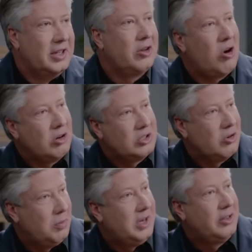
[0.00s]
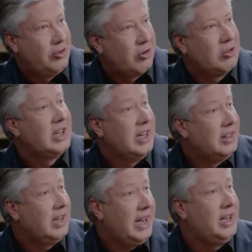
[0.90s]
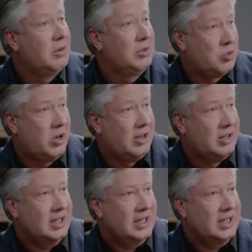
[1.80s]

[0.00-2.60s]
then their heart's going to be in the church and in the kingdom as well.